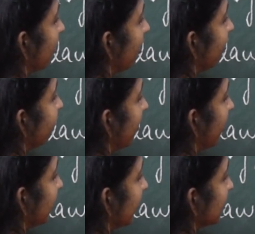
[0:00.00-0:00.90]
of
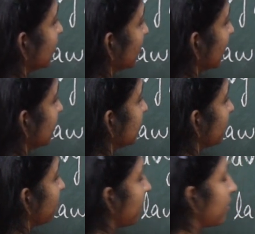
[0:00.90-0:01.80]
our country
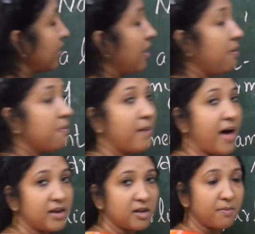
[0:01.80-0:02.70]
is the
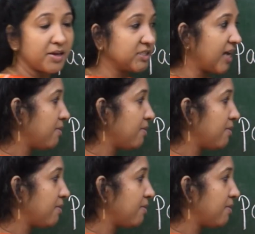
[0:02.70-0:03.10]
parliament,